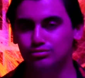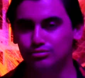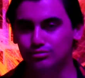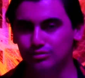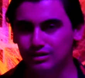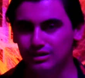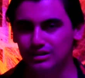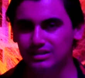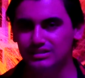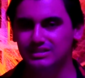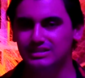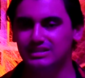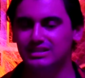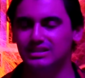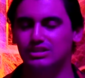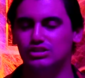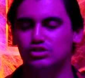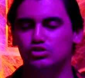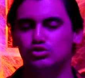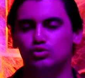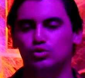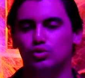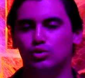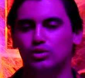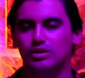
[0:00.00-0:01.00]
really
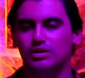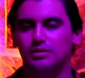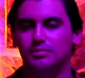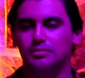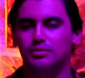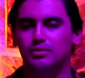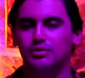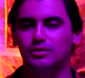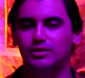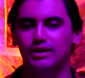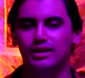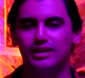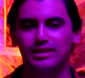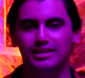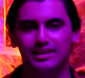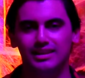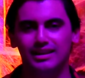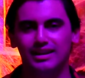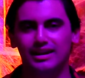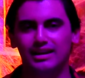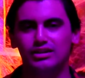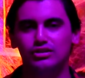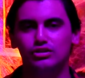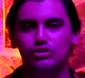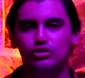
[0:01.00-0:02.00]
enjoyable and
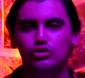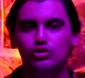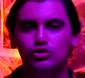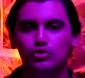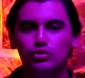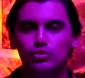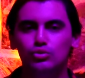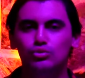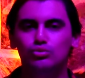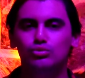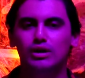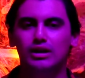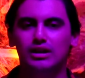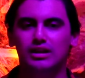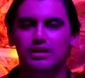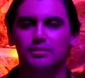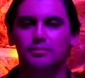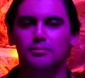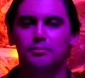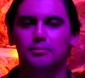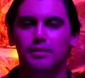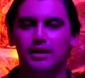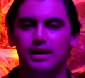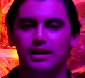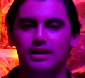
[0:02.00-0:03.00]
that I do
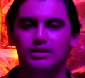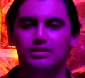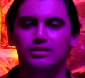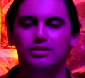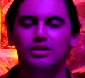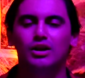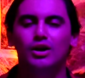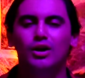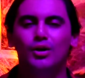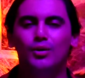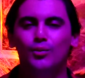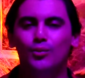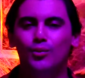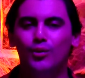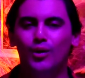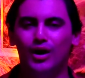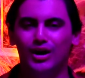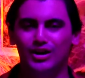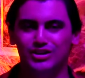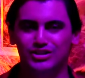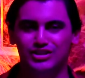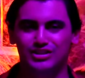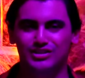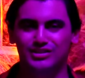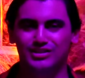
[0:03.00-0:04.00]
recommend
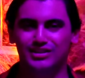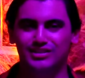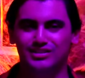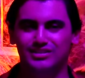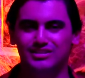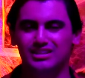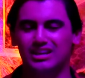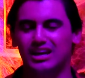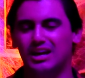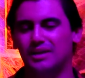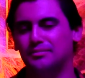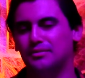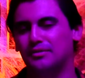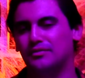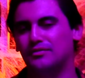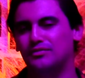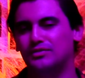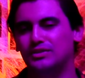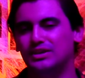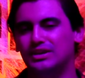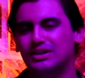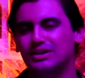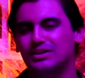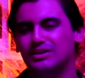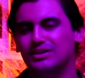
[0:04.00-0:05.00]
watching this time of
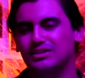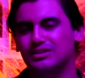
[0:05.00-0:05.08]
year.